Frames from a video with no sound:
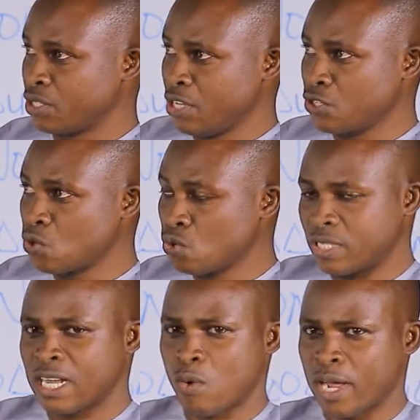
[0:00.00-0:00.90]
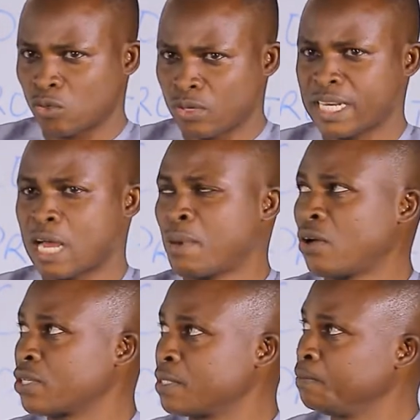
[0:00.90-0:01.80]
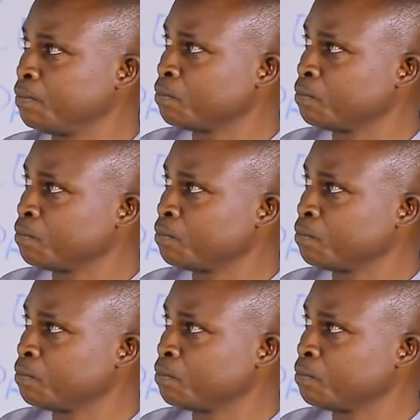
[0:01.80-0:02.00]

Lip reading: These goods that we are talking about,